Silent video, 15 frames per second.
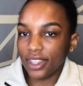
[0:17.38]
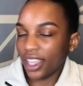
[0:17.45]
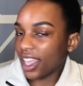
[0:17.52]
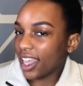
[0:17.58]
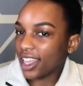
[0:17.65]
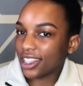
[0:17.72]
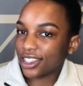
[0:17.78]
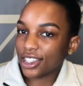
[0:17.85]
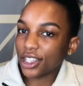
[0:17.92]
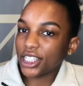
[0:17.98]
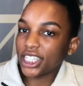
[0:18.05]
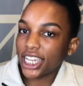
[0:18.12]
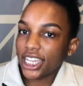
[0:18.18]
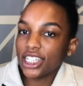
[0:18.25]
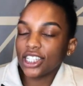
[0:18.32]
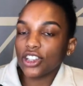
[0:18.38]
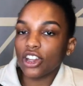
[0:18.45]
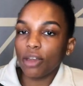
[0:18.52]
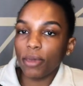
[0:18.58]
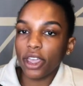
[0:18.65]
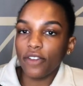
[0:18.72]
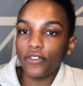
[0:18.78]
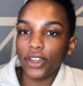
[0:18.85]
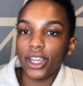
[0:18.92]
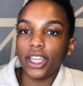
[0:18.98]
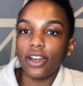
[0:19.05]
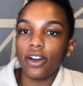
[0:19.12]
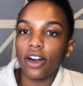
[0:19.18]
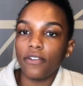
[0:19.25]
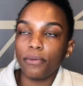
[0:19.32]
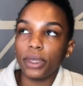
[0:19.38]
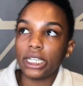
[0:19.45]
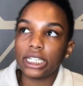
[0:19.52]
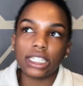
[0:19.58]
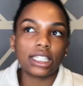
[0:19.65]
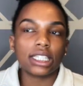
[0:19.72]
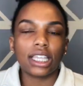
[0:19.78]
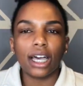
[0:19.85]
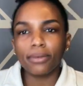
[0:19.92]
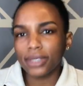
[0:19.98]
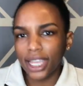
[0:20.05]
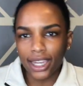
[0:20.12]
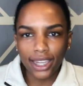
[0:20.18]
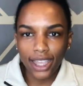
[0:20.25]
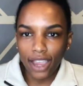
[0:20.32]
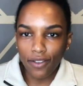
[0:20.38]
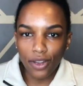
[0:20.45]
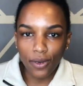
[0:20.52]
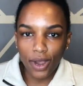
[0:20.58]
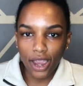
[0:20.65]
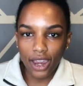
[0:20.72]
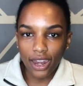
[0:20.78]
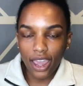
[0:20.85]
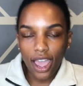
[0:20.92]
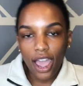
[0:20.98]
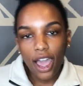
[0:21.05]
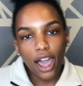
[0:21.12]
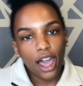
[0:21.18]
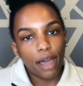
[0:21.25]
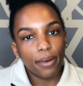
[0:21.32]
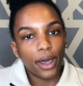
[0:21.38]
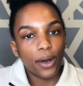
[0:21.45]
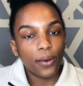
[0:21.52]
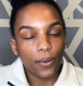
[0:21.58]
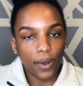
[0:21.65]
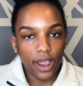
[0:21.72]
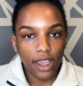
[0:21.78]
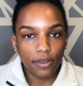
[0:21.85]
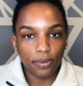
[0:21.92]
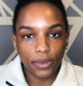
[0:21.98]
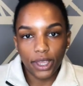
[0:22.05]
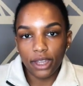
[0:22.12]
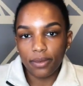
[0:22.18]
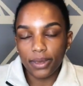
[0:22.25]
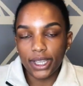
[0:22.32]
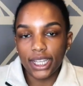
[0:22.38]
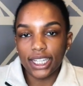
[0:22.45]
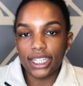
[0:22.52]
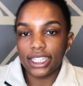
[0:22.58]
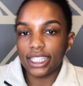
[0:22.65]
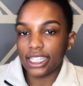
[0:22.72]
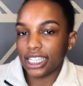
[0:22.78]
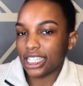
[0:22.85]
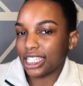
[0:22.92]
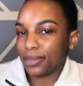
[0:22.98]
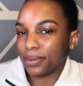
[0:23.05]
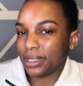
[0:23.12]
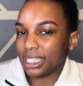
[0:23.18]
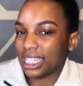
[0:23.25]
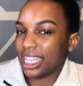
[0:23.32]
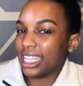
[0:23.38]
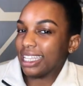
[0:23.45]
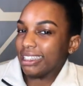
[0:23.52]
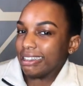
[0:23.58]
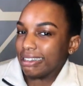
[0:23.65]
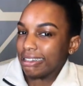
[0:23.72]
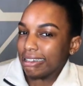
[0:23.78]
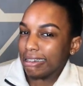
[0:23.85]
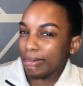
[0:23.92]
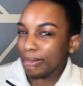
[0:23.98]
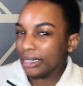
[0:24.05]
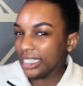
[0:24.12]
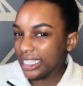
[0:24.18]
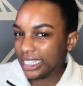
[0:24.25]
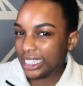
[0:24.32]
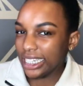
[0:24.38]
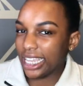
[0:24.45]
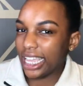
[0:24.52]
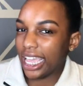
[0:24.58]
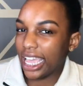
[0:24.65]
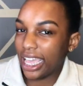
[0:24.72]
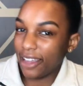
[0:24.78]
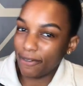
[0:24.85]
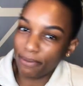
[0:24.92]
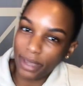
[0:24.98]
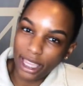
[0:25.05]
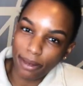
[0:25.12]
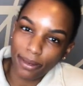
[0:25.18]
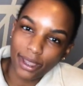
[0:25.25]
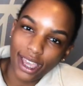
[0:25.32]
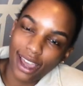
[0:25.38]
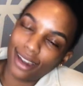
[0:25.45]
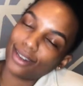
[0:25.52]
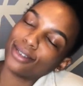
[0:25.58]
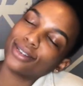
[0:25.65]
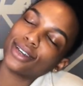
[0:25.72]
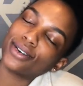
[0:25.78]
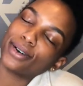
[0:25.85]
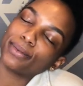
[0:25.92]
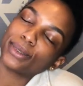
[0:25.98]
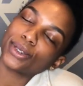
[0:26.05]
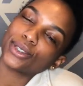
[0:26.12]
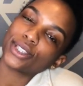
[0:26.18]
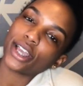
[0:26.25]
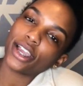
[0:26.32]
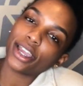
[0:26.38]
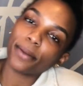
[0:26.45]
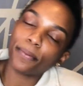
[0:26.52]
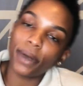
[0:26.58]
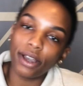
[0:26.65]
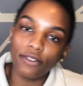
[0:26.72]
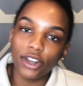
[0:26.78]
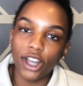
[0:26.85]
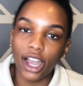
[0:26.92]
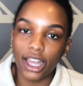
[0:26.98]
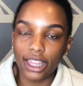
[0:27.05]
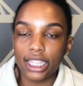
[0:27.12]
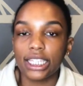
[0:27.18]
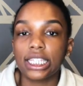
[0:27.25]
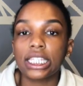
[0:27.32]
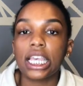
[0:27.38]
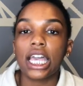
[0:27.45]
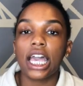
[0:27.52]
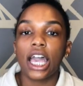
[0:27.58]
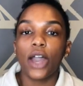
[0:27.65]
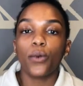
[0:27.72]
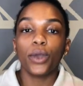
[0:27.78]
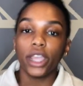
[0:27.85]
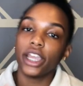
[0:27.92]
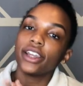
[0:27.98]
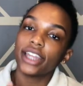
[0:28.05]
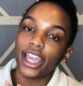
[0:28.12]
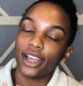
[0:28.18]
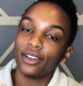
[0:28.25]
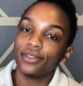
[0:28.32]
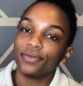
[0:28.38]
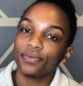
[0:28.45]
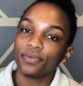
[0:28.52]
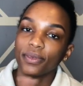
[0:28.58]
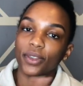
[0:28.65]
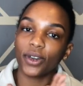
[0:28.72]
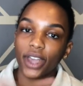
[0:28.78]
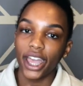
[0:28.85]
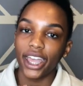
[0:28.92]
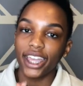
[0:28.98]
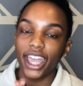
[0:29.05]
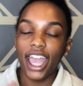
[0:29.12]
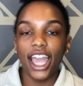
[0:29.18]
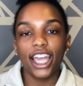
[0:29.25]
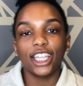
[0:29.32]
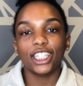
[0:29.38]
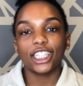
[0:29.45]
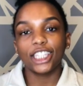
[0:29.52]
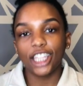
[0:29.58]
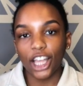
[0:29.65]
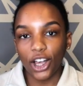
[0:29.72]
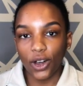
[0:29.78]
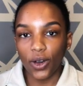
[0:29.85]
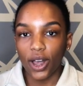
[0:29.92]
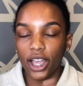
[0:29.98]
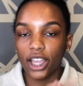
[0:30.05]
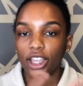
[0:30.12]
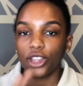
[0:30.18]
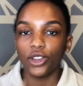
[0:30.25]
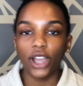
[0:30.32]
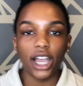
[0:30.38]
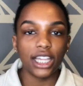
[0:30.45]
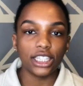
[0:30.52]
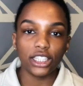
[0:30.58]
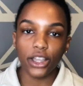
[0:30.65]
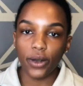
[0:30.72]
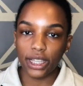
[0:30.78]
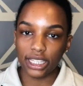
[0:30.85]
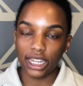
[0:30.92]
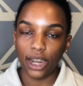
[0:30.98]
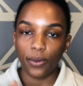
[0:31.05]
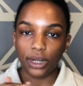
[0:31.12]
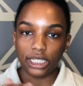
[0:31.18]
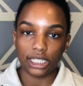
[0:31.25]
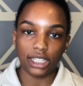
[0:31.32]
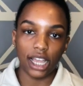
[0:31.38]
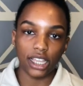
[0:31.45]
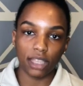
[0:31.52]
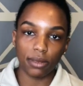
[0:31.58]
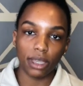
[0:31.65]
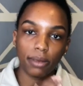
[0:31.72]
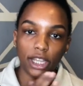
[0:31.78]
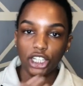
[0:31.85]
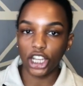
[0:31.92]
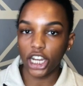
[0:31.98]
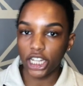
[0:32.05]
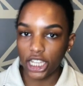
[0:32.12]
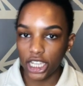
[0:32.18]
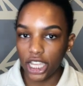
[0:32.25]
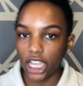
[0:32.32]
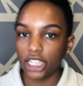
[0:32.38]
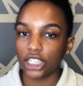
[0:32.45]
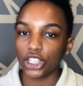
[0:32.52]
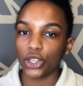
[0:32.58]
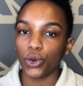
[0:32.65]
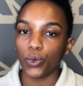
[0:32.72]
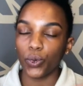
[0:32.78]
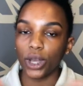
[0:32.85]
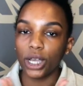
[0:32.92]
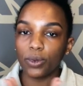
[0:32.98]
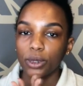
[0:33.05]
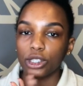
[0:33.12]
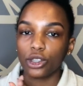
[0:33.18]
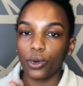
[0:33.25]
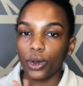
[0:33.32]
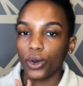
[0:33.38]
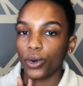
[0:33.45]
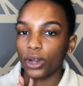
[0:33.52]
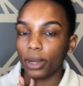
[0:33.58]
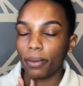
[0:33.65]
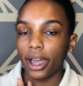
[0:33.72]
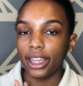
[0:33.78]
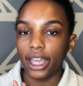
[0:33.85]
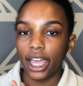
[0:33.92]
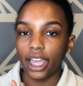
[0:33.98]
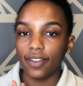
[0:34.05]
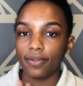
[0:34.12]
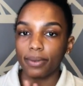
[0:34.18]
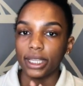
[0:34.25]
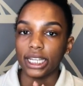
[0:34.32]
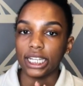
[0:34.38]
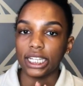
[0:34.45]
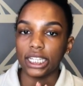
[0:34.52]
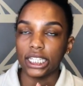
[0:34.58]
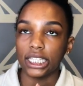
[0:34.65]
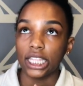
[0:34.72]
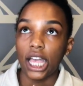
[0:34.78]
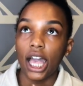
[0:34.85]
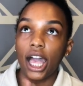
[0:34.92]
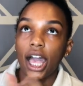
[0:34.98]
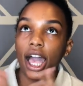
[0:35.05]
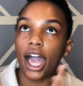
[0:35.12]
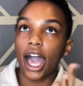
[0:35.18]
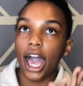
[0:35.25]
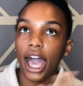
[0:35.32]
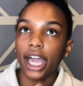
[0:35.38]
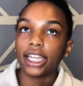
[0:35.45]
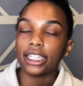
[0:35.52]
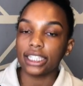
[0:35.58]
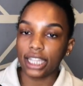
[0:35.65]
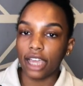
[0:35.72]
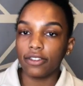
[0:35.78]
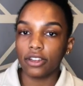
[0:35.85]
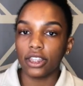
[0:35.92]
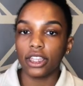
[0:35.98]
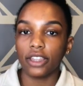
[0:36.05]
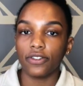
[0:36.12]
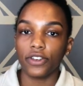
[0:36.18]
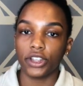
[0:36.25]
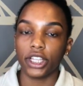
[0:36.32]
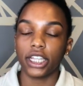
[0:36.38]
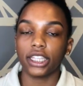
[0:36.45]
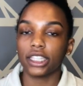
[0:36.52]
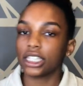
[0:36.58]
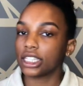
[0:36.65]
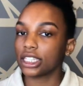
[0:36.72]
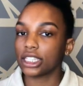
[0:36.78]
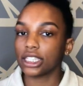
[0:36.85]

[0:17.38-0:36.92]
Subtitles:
Yeah, so today's just gonna be a video of me just updating everyone about where I've been, because it's been like a month and a half maybe, I don't know, I'm so sorry, but regardless, we're here now. Okay, so you guys know I said I wanted to document my journey as to what was going on in my life, because I definitely feel like